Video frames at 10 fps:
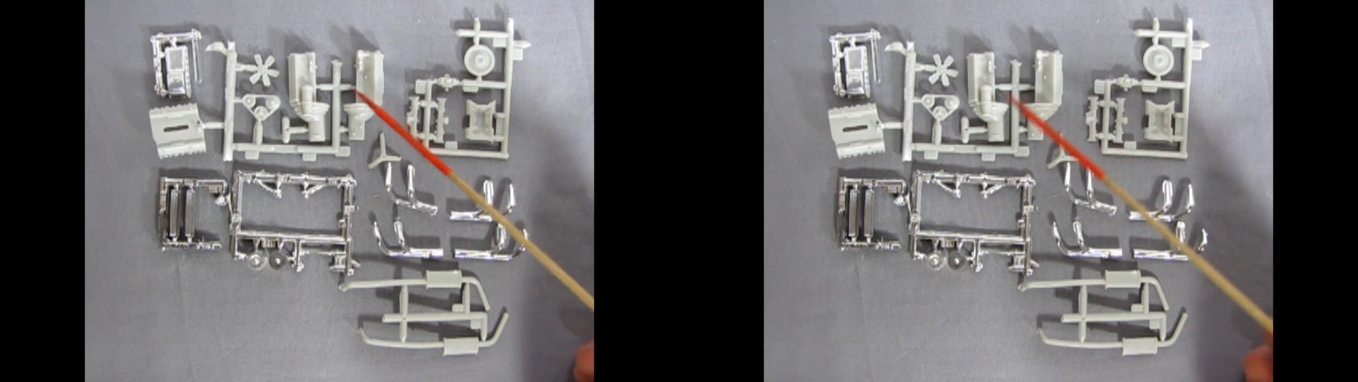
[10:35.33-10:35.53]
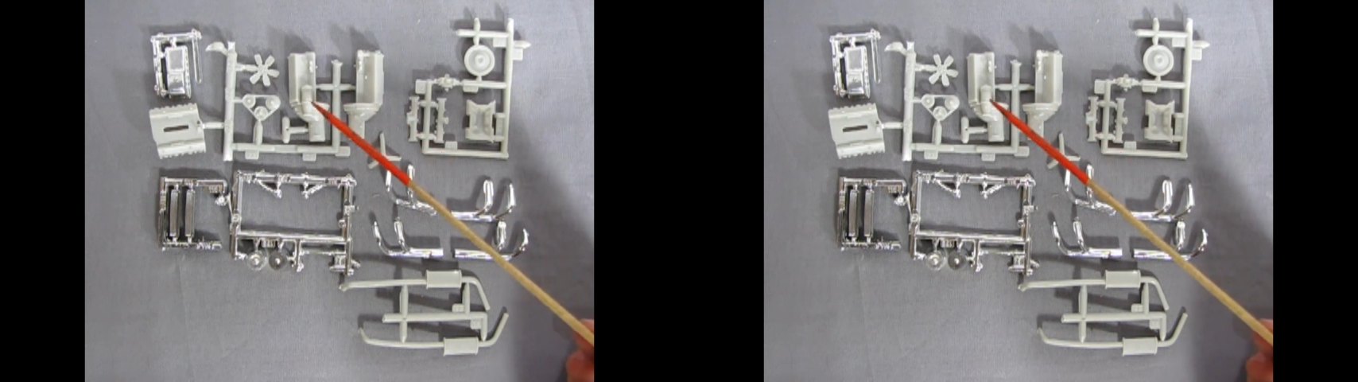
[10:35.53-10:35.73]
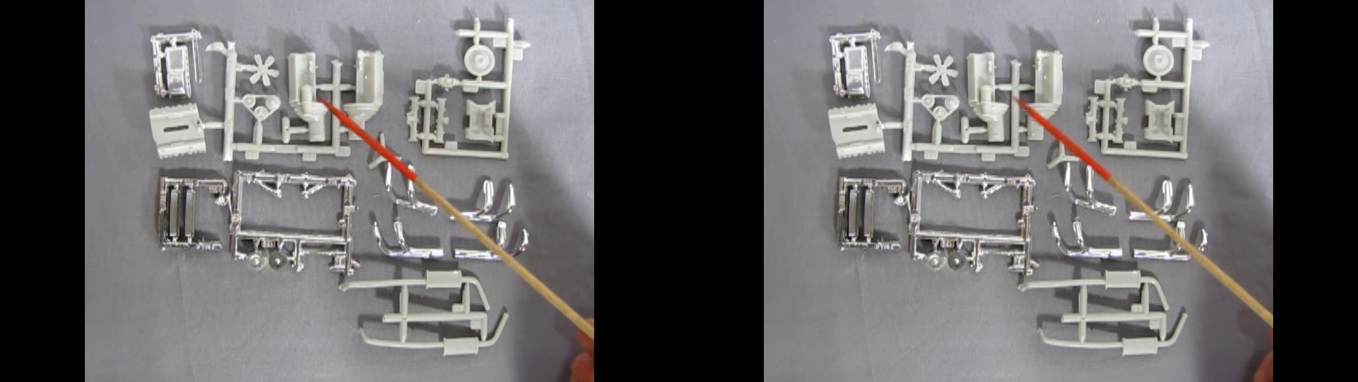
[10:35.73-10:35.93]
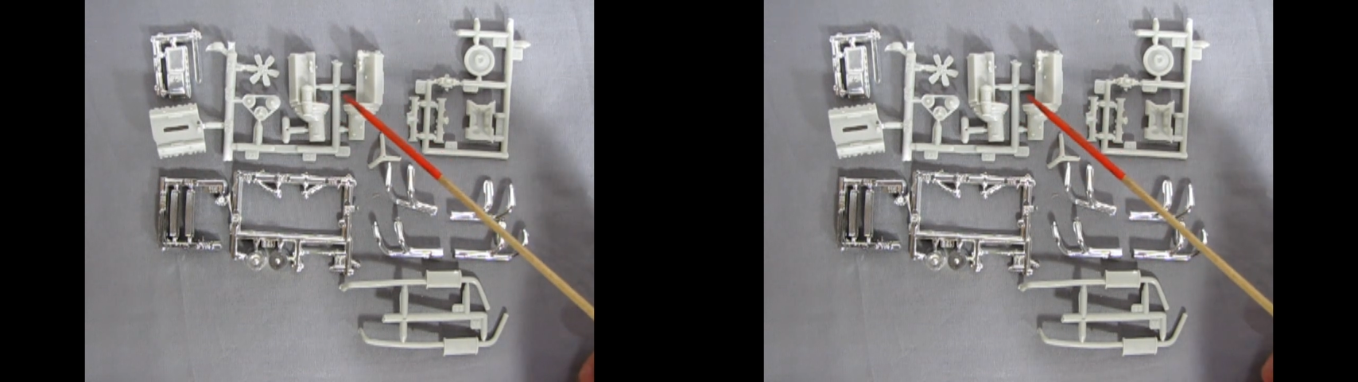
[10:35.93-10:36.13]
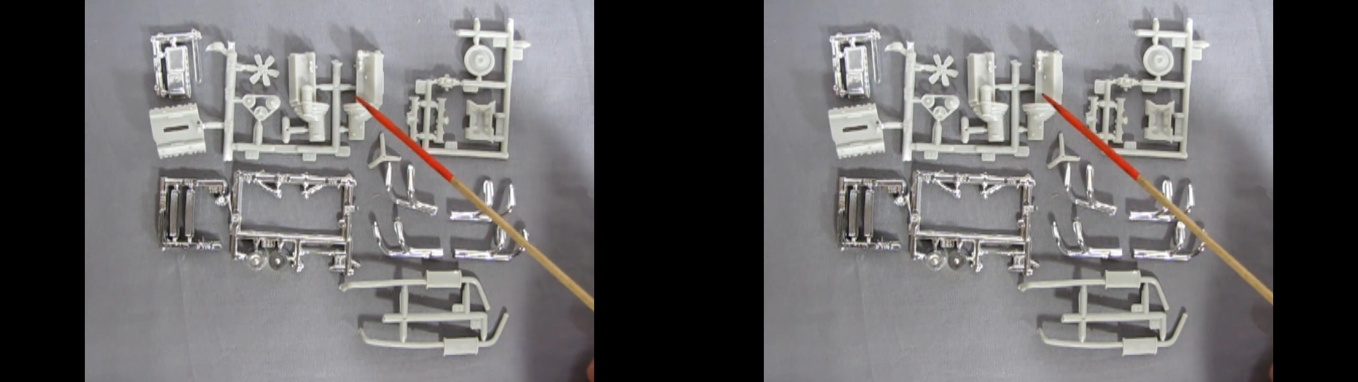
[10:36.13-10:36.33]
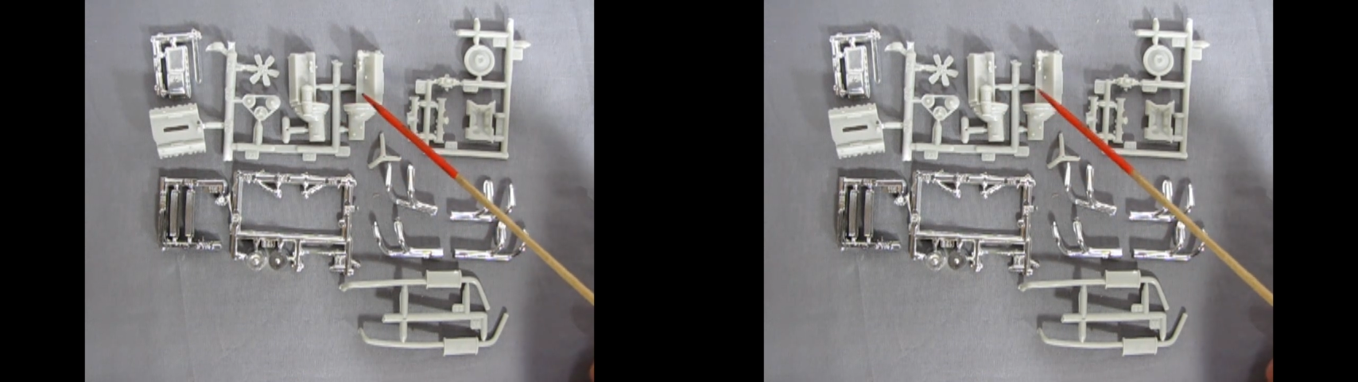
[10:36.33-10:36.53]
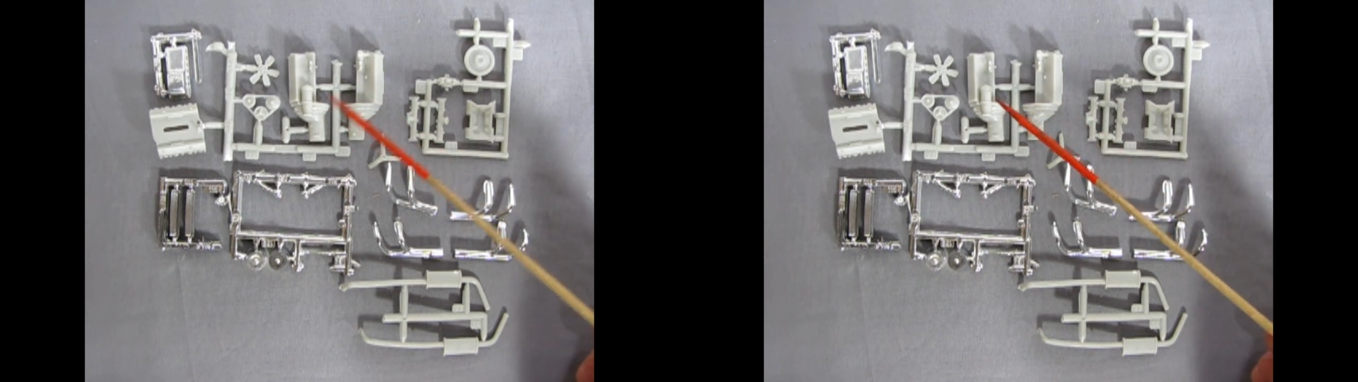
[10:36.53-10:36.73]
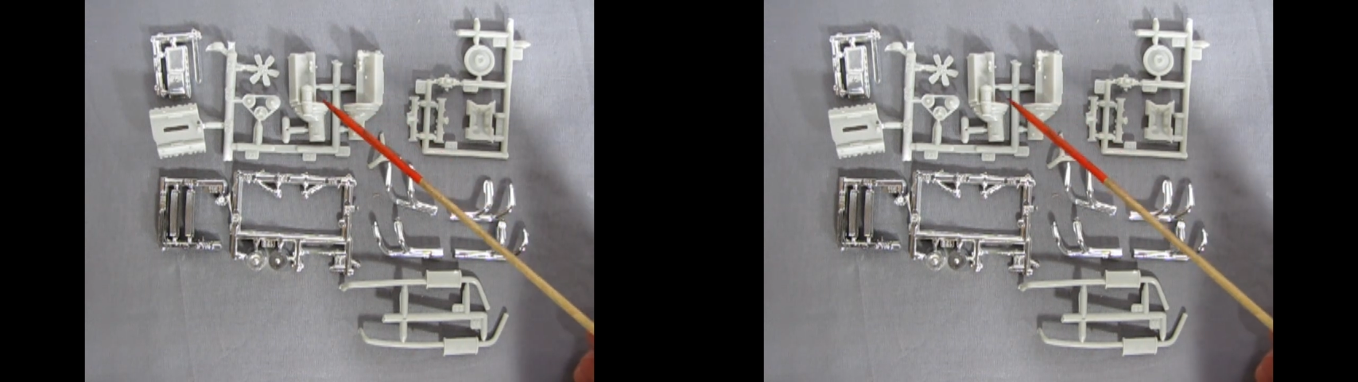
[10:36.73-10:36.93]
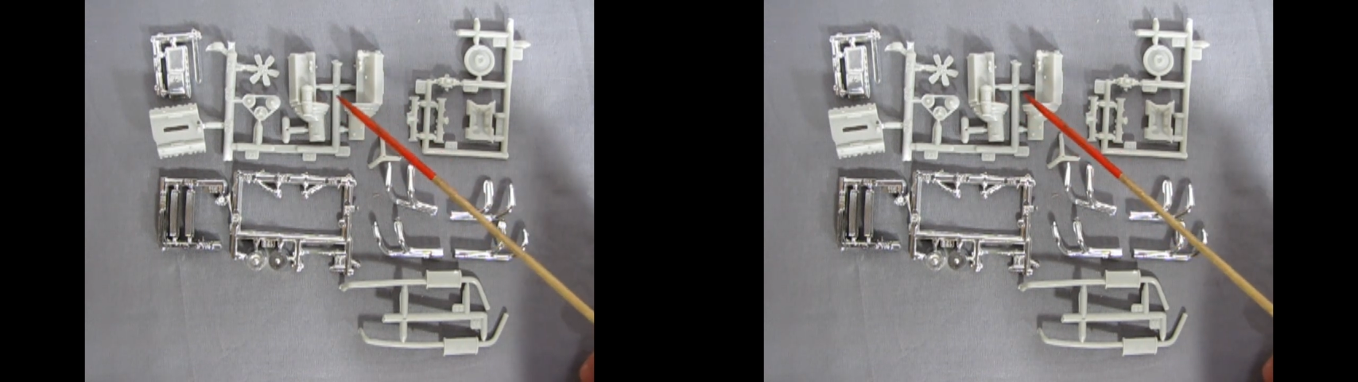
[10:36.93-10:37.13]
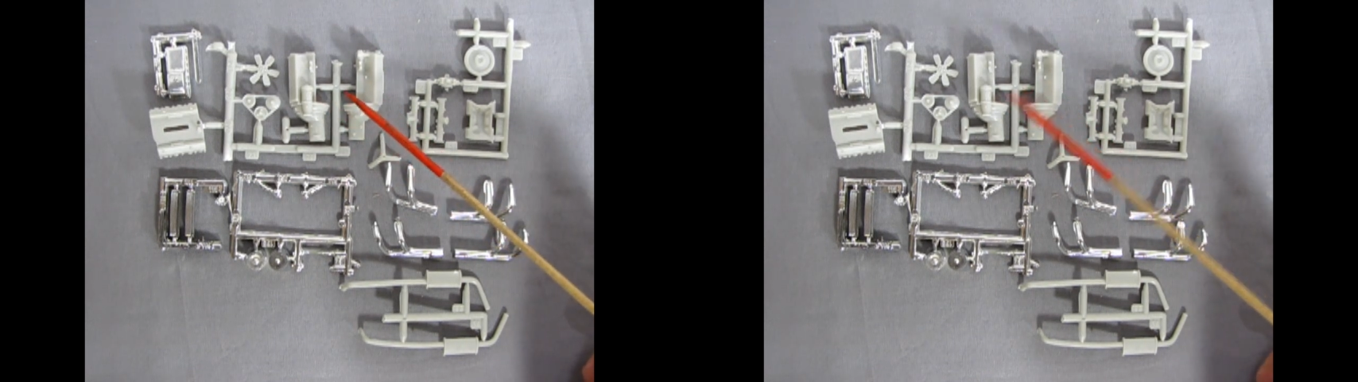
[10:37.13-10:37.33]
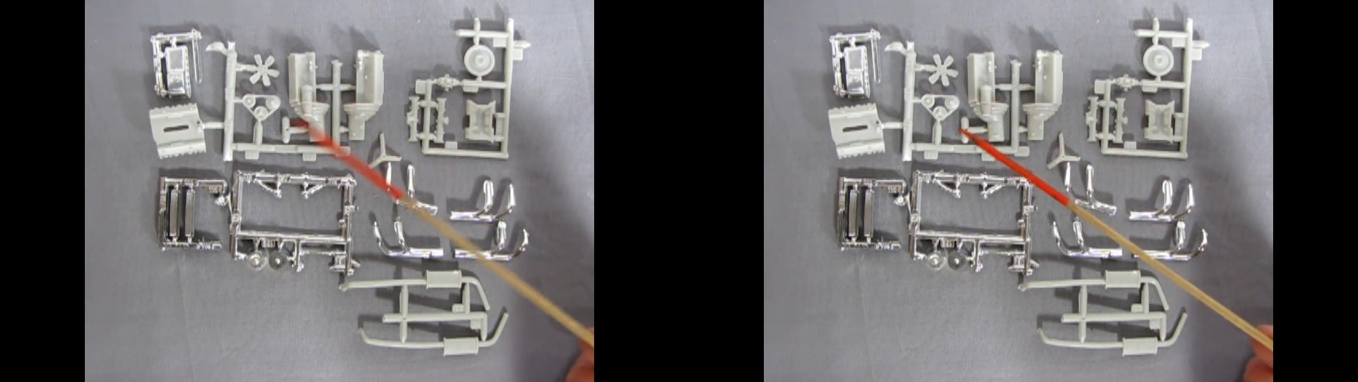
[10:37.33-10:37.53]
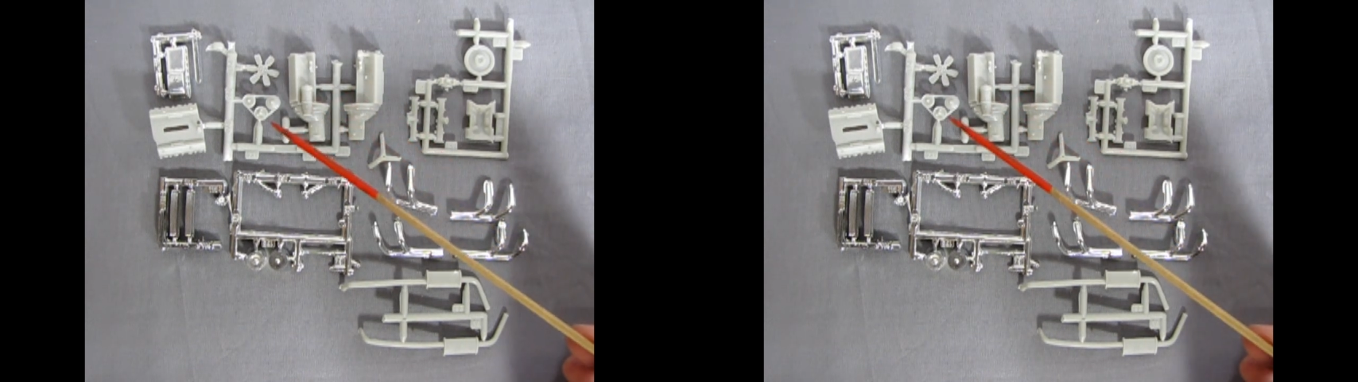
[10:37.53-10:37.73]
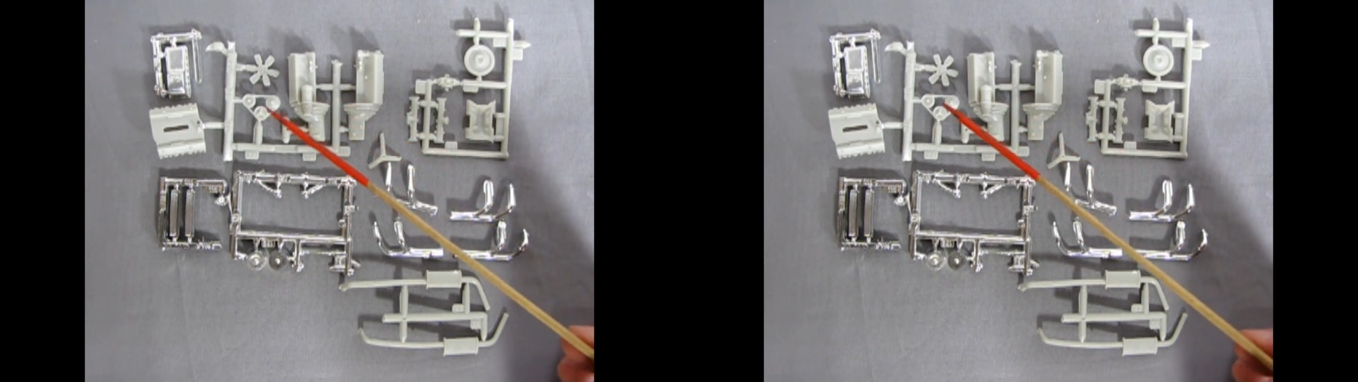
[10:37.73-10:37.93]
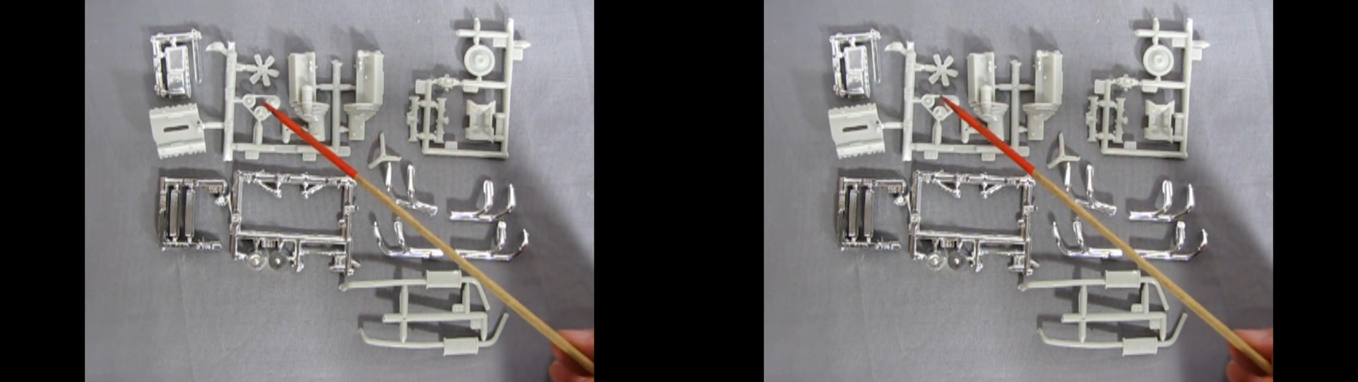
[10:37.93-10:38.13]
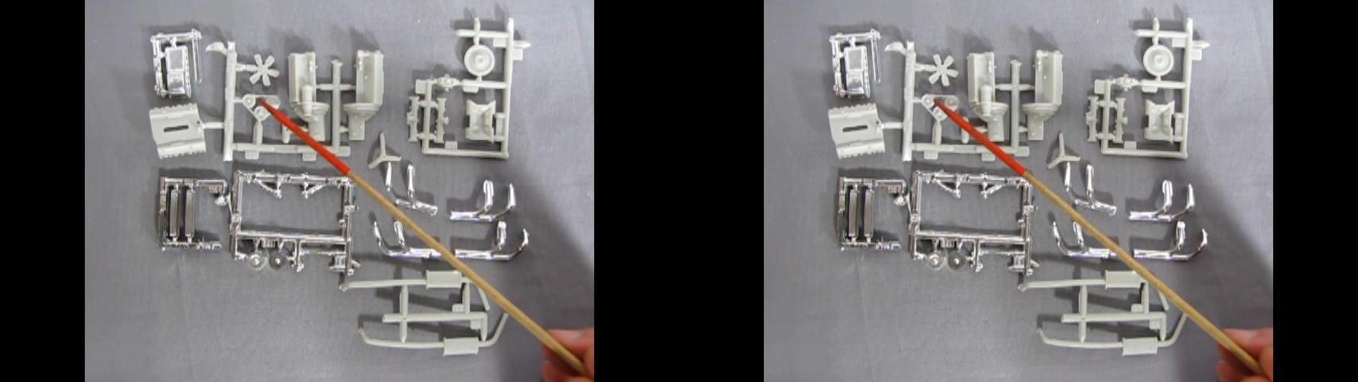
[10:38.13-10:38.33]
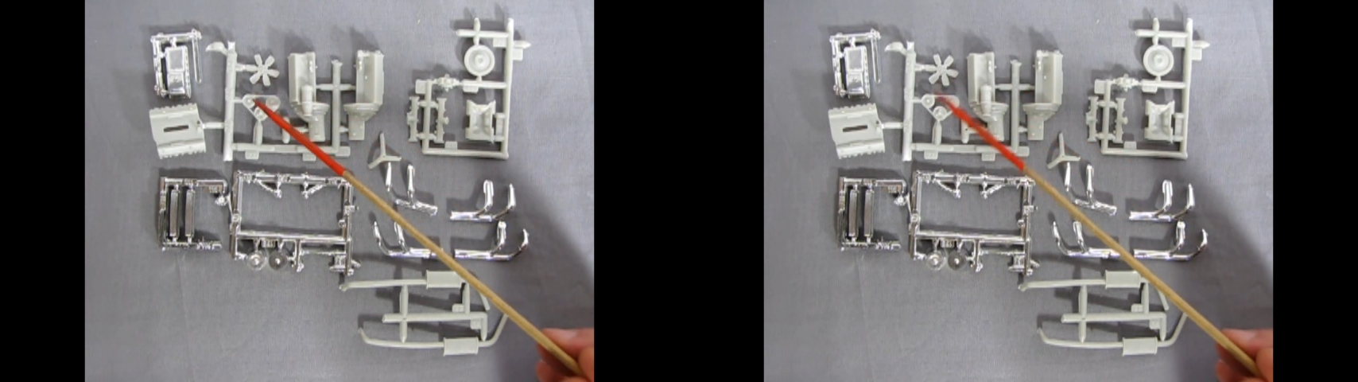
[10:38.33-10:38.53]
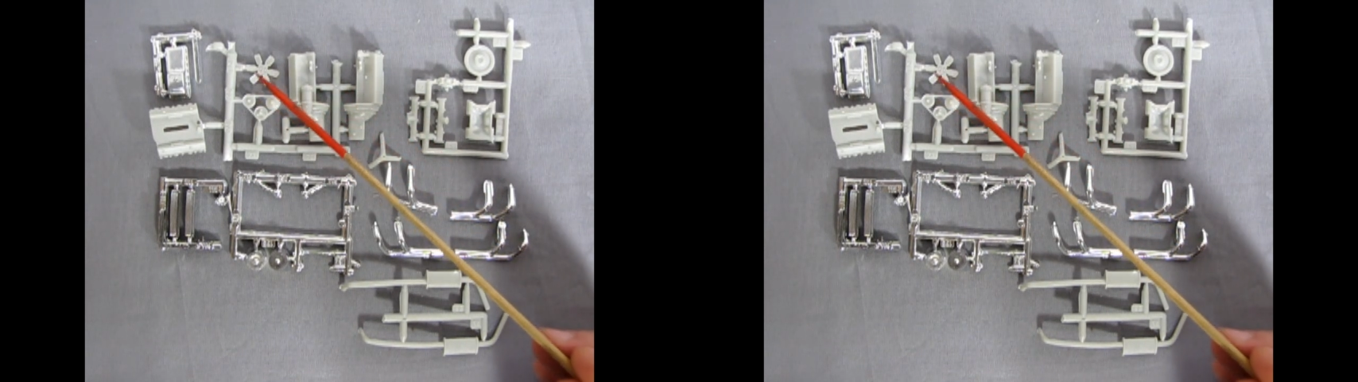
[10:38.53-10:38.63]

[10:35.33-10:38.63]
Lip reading: (no speaker visible)